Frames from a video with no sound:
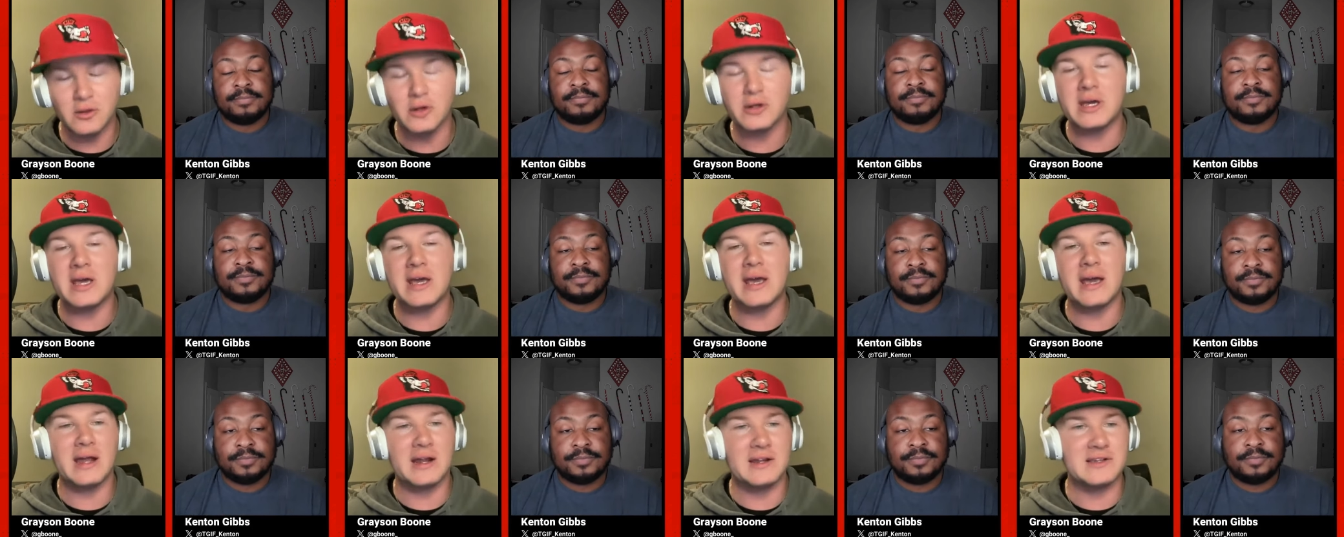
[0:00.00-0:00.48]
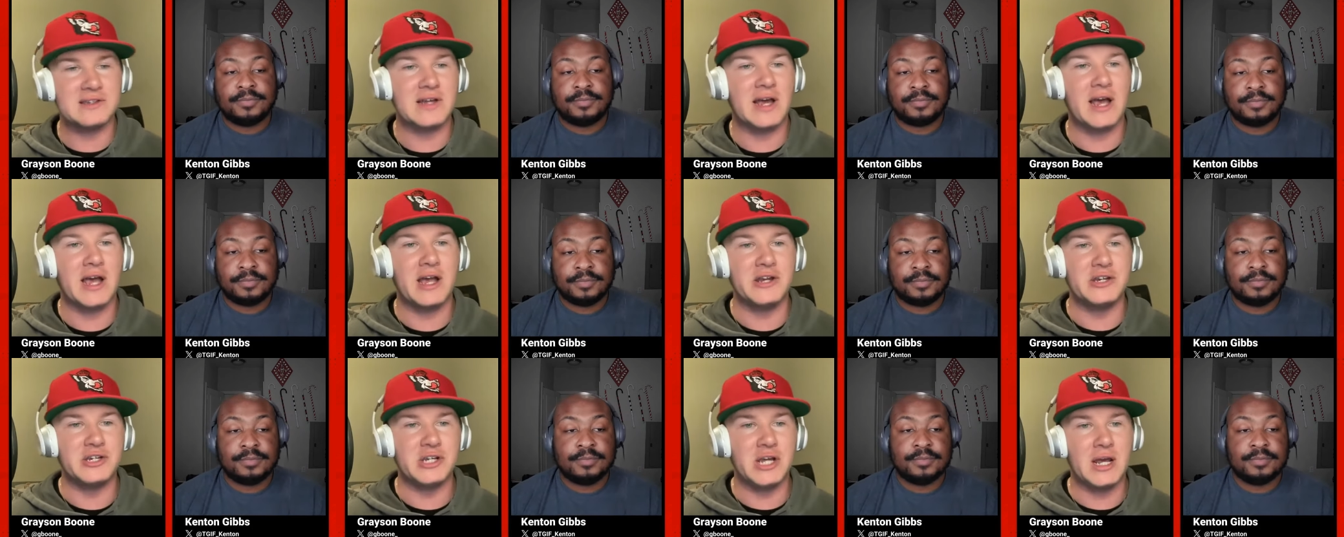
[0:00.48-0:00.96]
Speaker 1: looking at
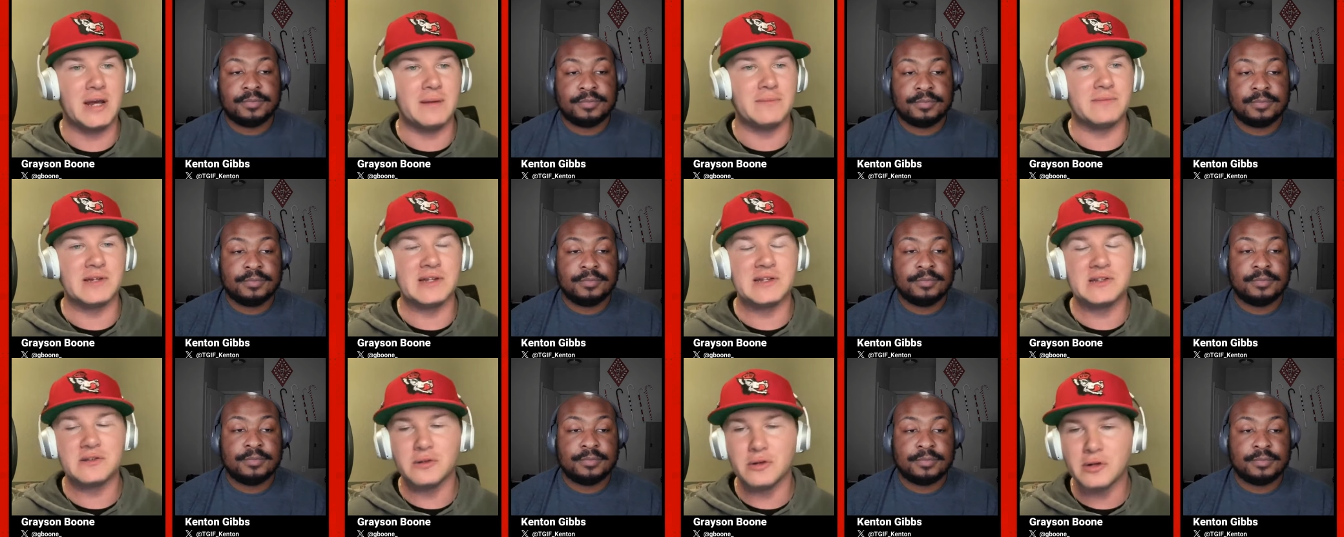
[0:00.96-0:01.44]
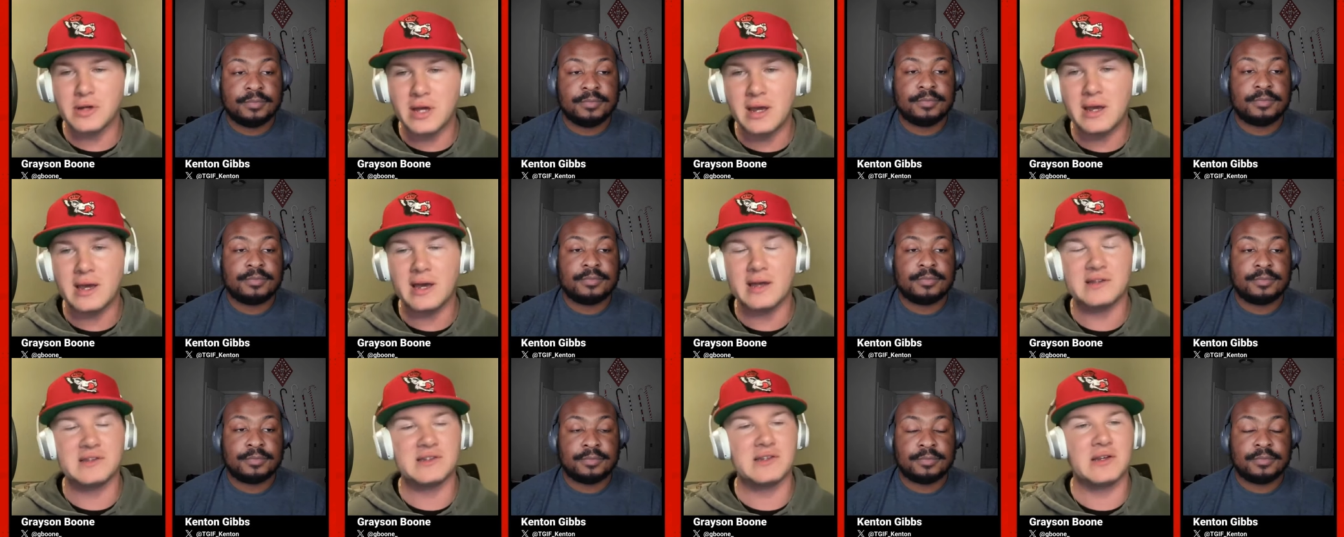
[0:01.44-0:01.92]
Isaiah James. That's
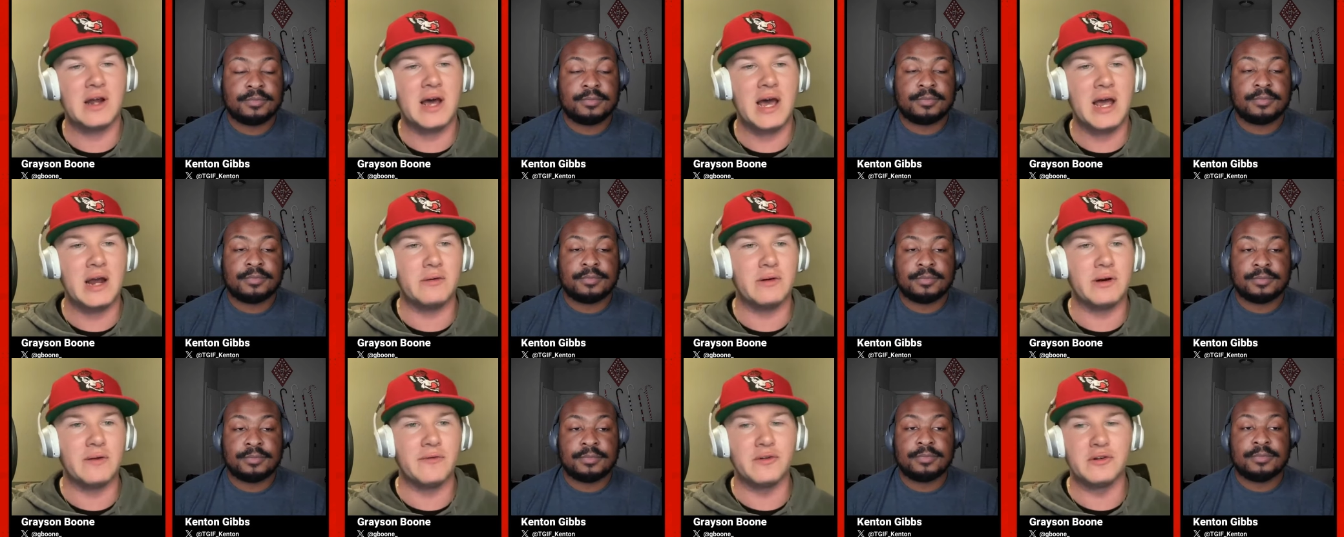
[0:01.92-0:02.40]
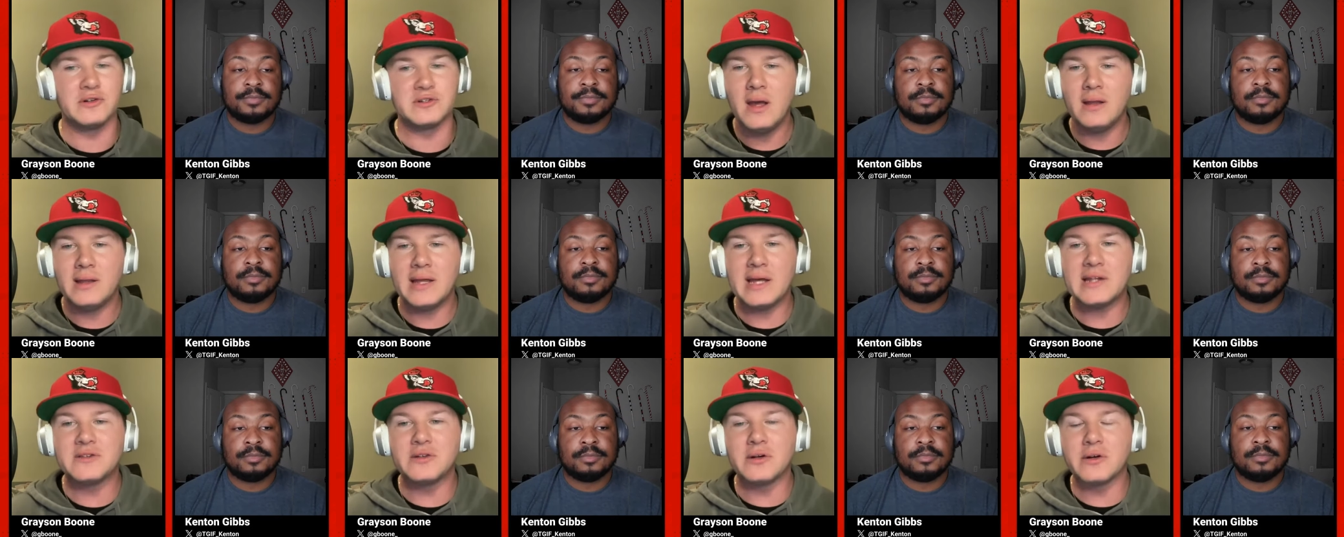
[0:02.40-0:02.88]
looking at Saniya Rivers.
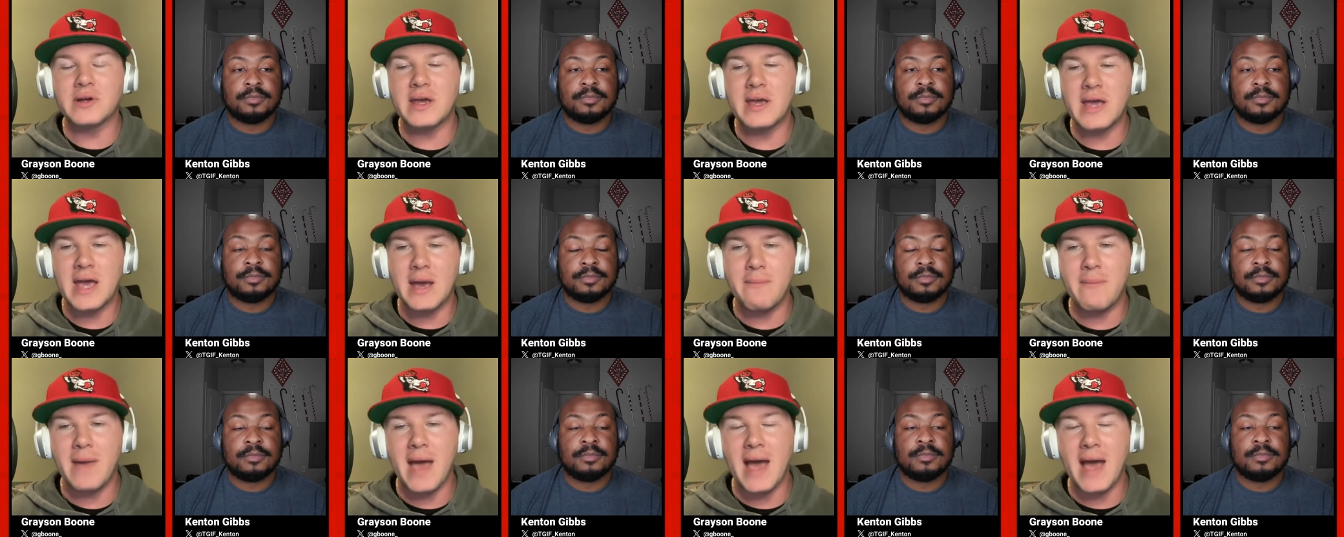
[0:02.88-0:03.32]
That's looking at